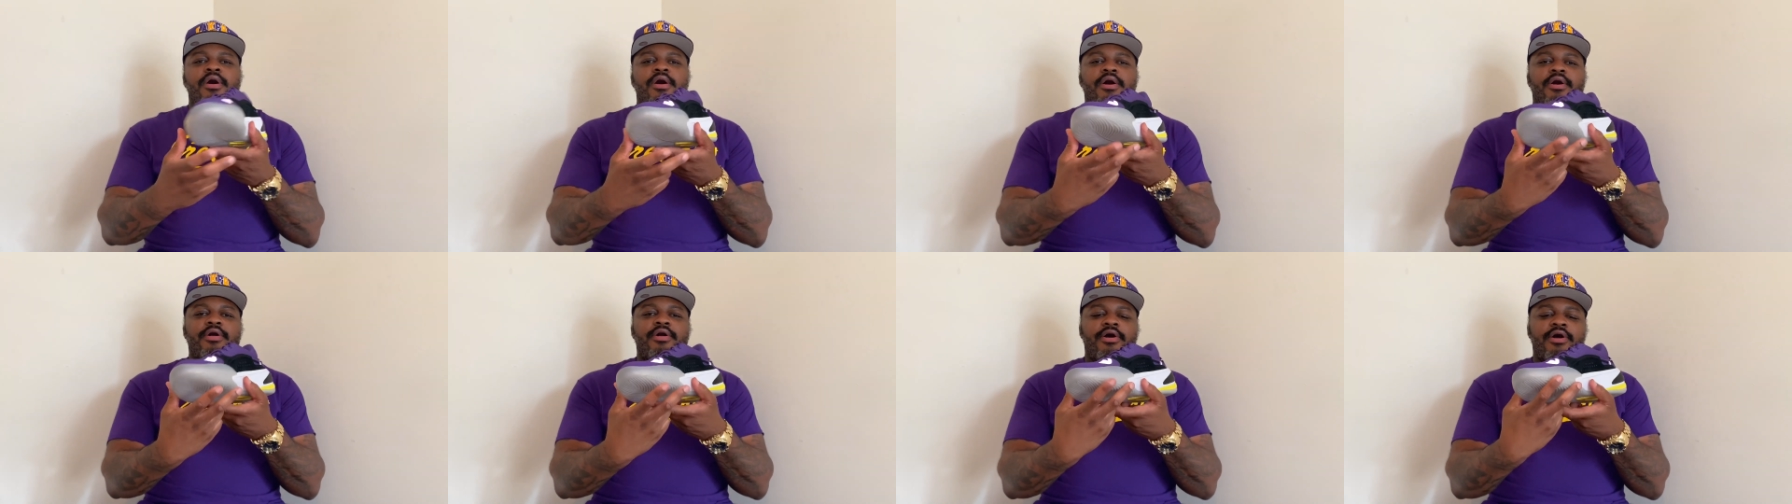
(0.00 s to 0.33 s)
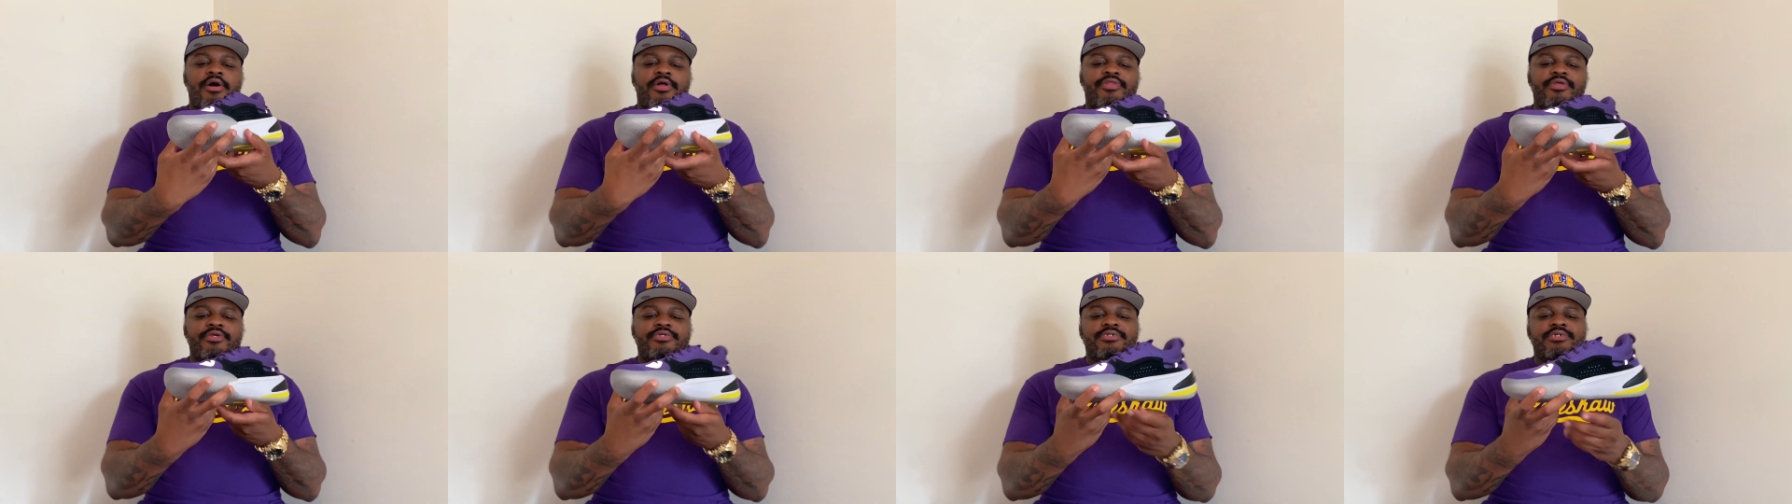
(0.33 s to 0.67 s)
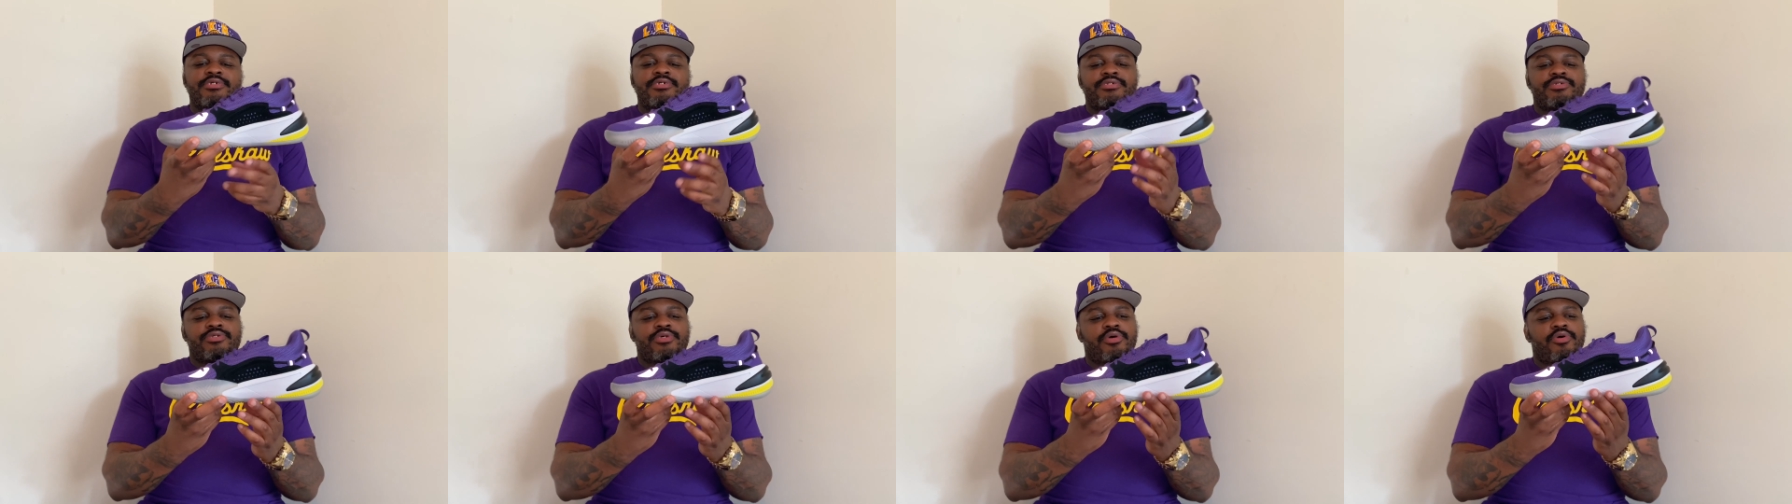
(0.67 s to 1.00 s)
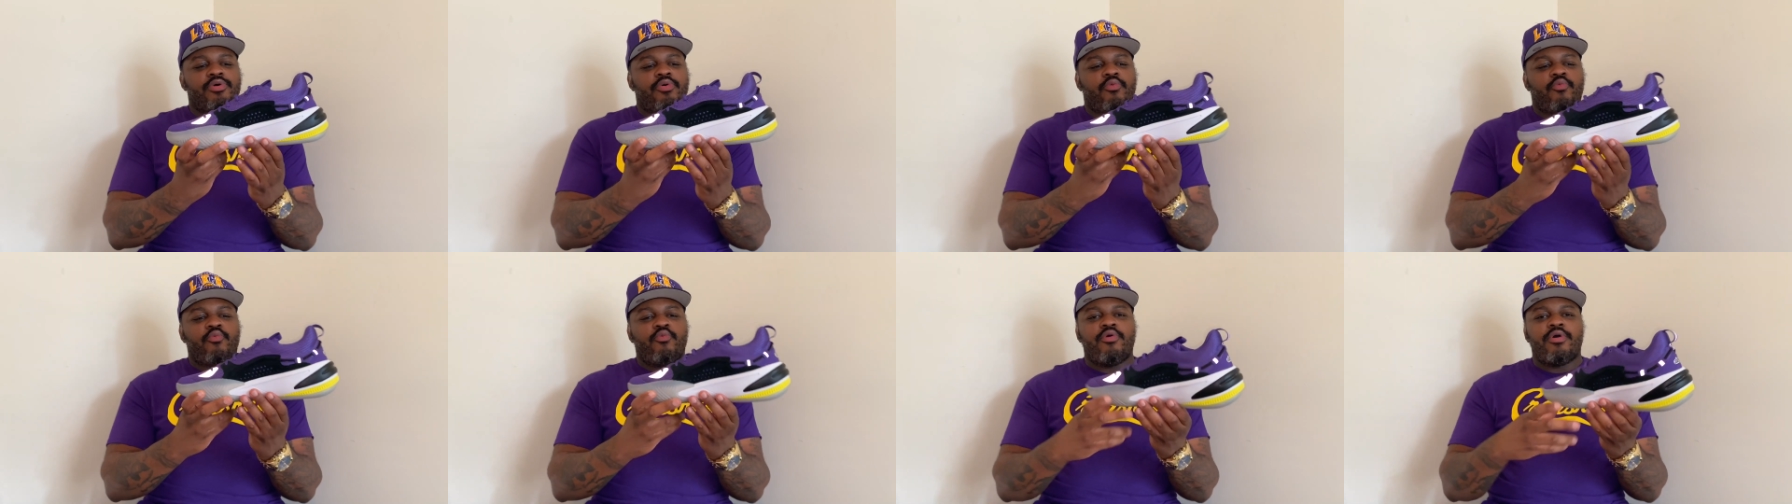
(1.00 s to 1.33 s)
Uh, this is
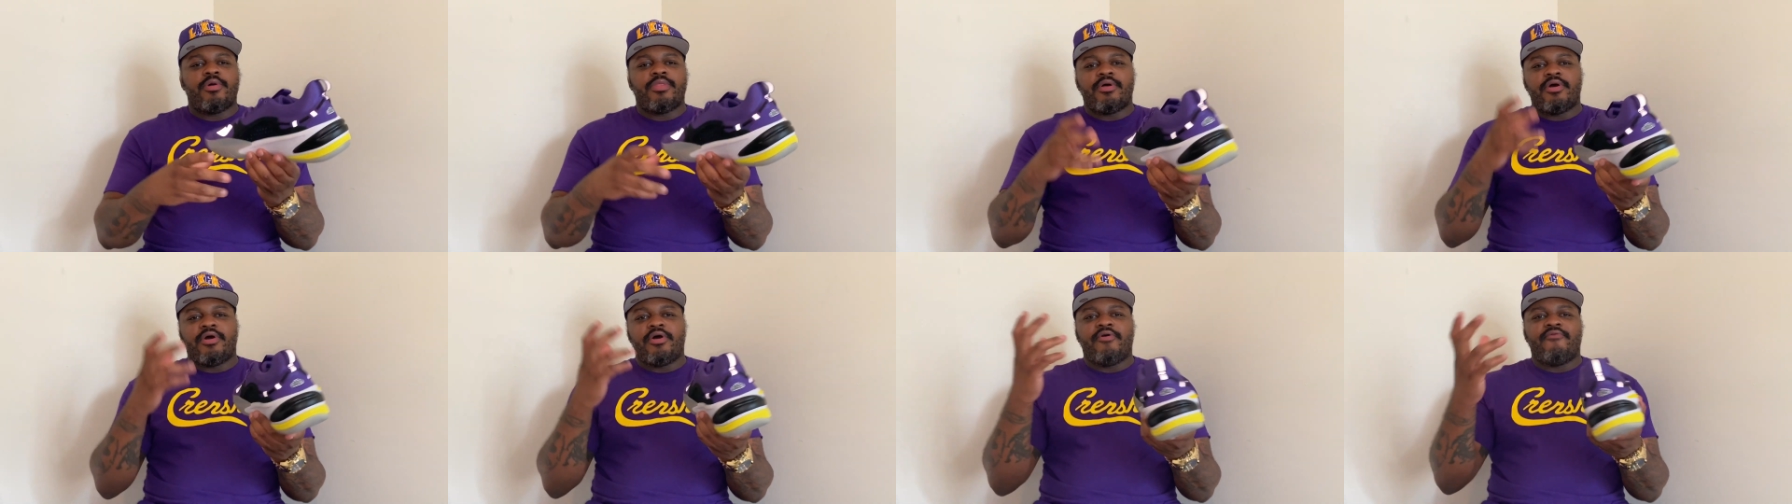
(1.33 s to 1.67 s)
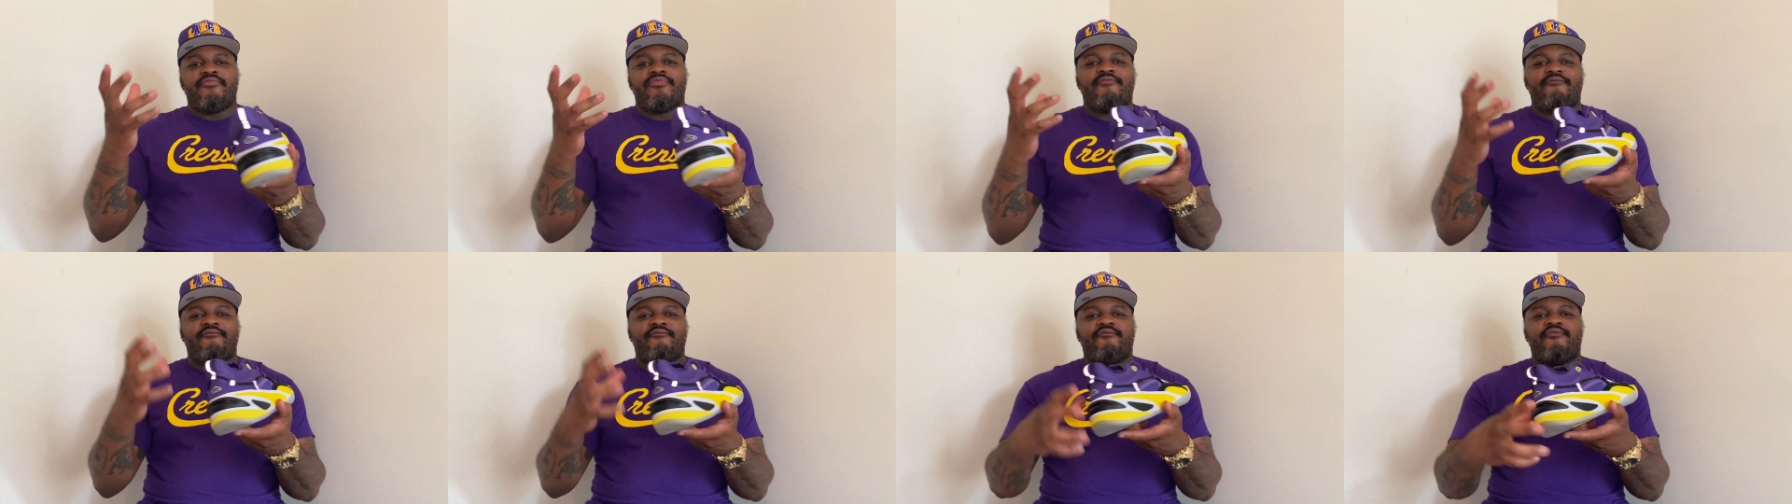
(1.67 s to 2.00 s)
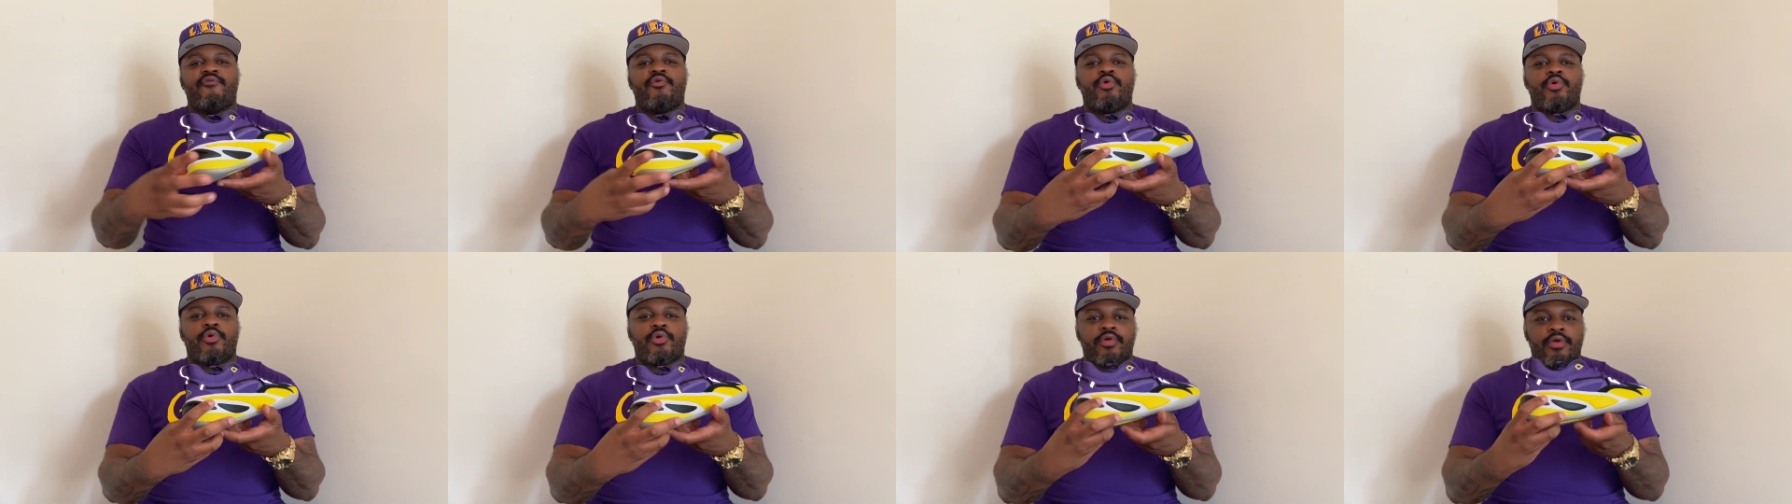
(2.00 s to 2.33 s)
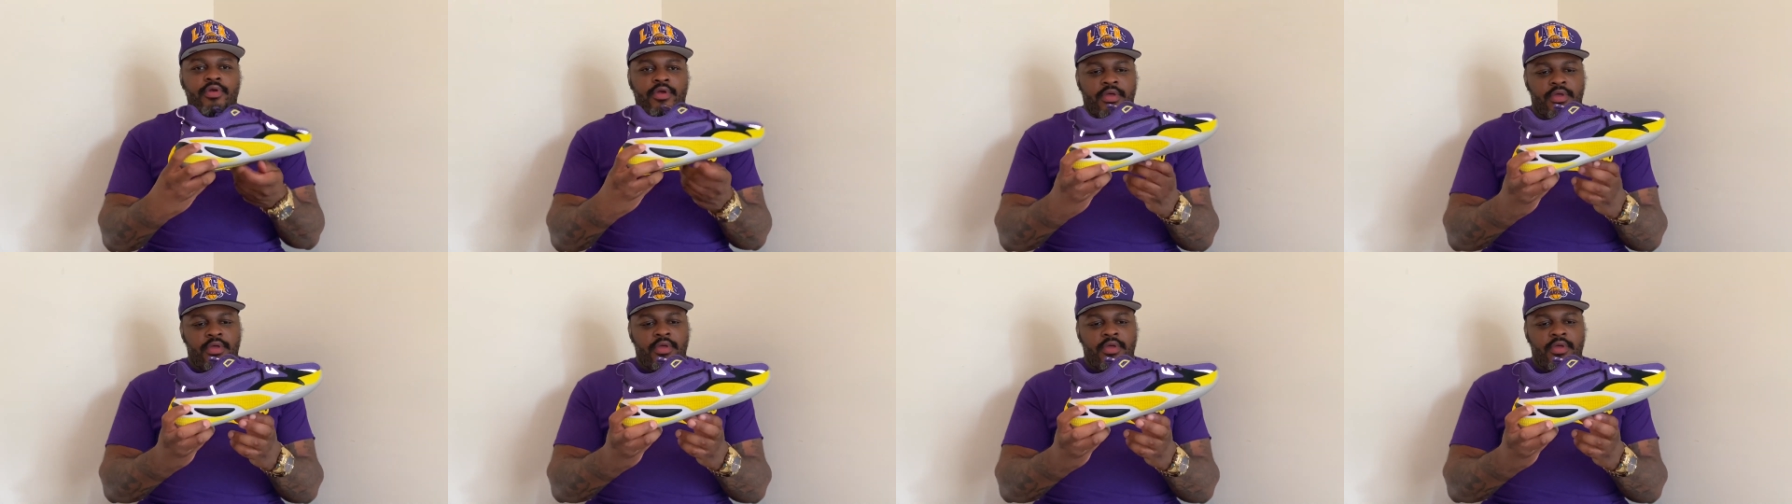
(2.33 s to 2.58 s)
one of the four